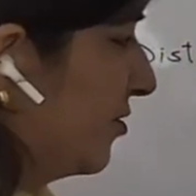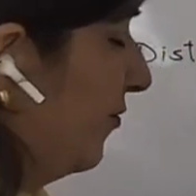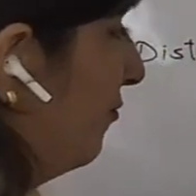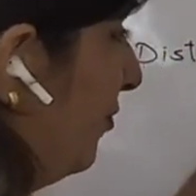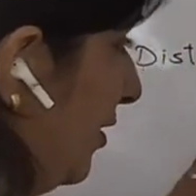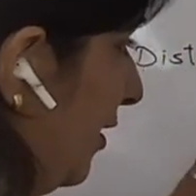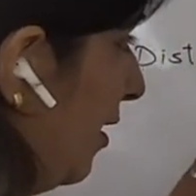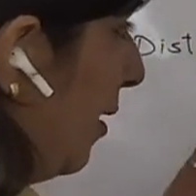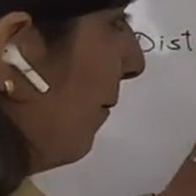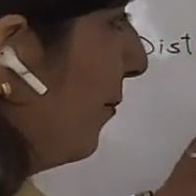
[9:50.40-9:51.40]
of the wheel.
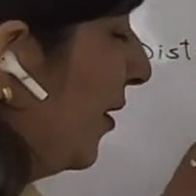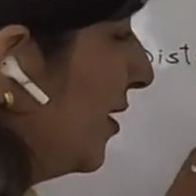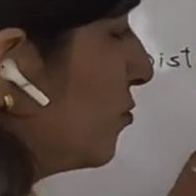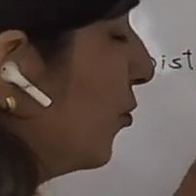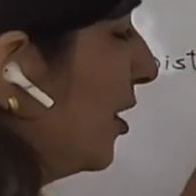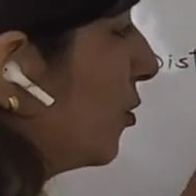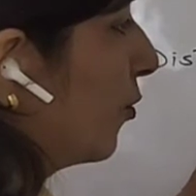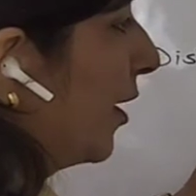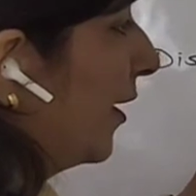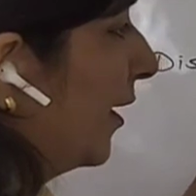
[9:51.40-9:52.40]
Means wheel
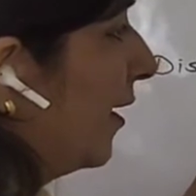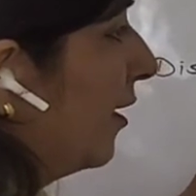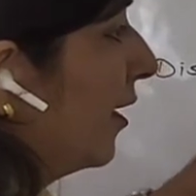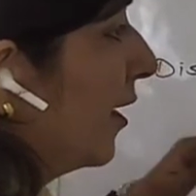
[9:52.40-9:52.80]
rotated